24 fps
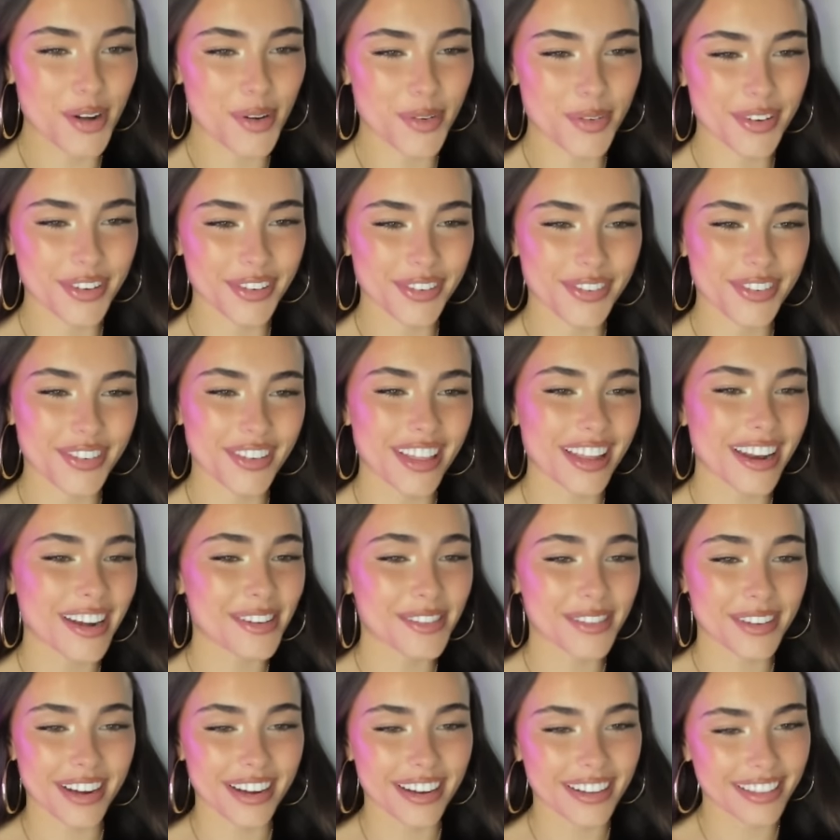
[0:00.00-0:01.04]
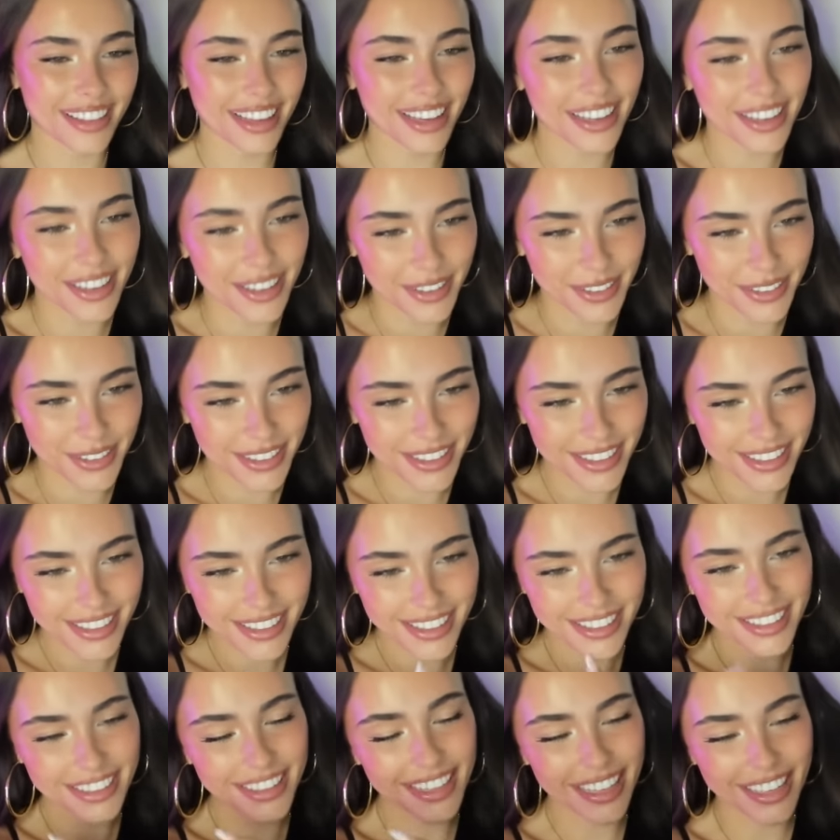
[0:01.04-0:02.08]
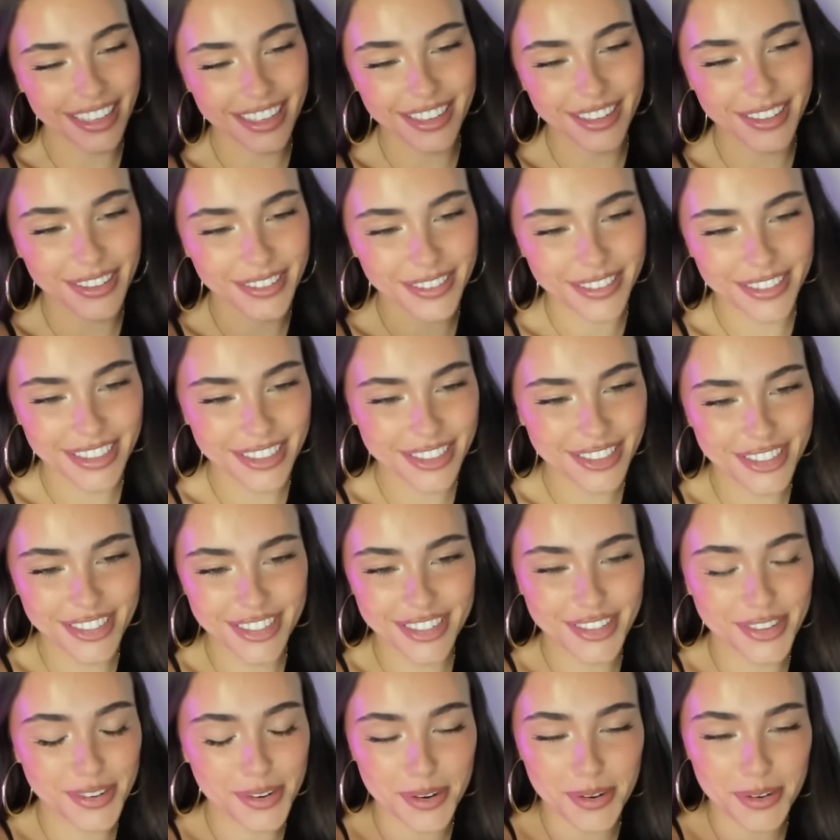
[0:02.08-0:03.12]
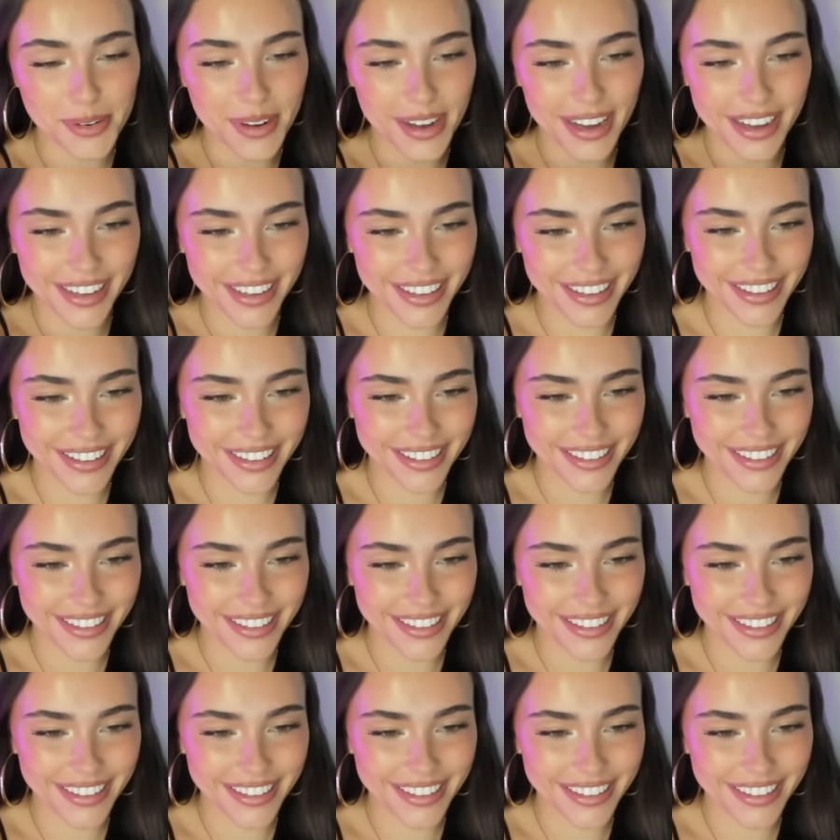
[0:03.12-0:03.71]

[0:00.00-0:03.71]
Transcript: real for that. I don't care. Thank you. Thank you. It's just true. I